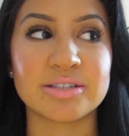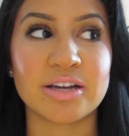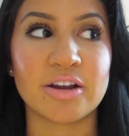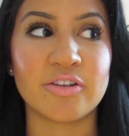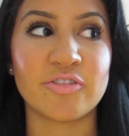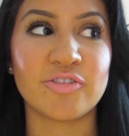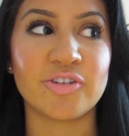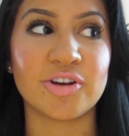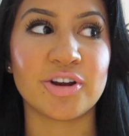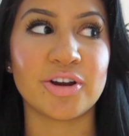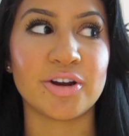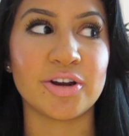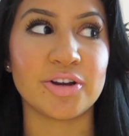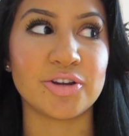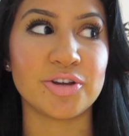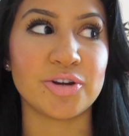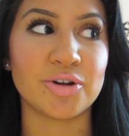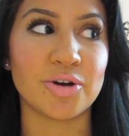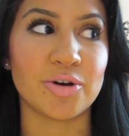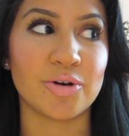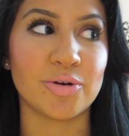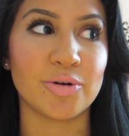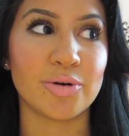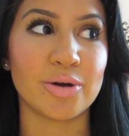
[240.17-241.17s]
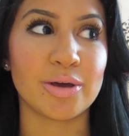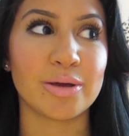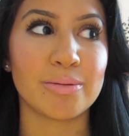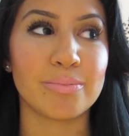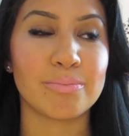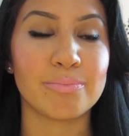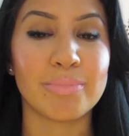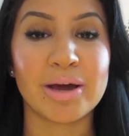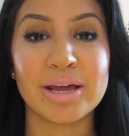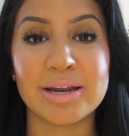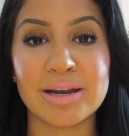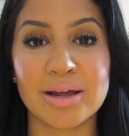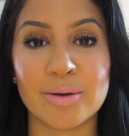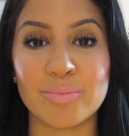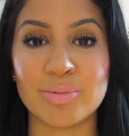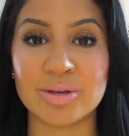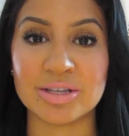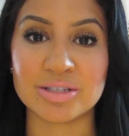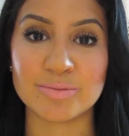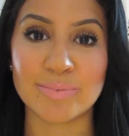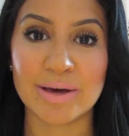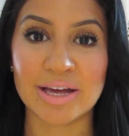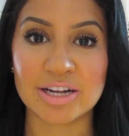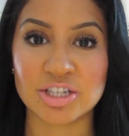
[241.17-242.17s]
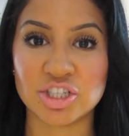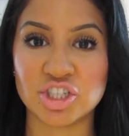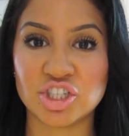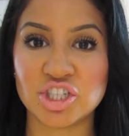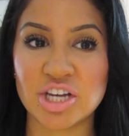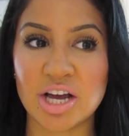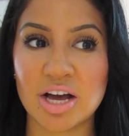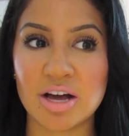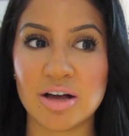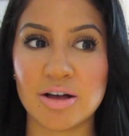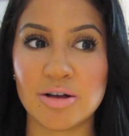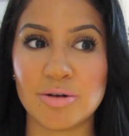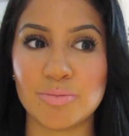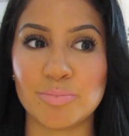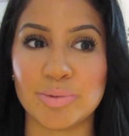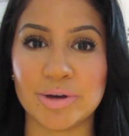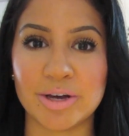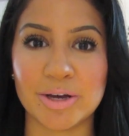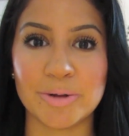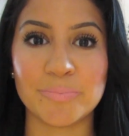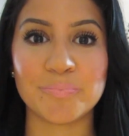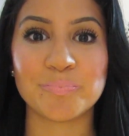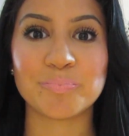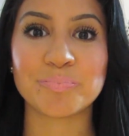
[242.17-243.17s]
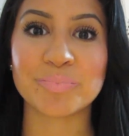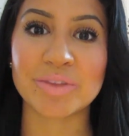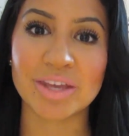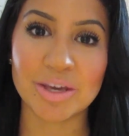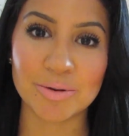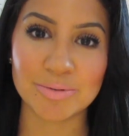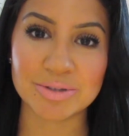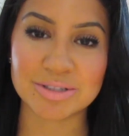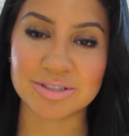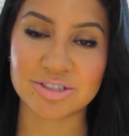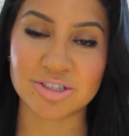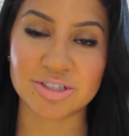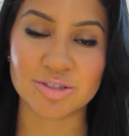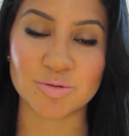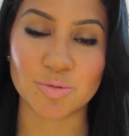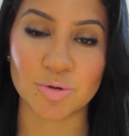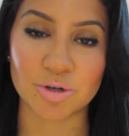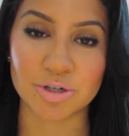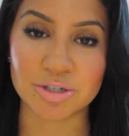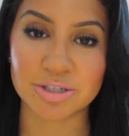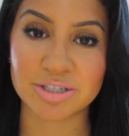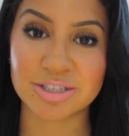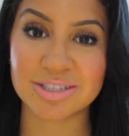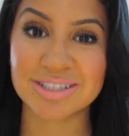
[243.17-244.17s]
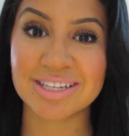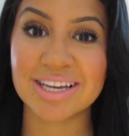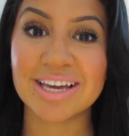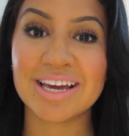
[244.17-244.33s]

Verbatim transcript: and I figured you know it might not be as bad as gel but it was just worse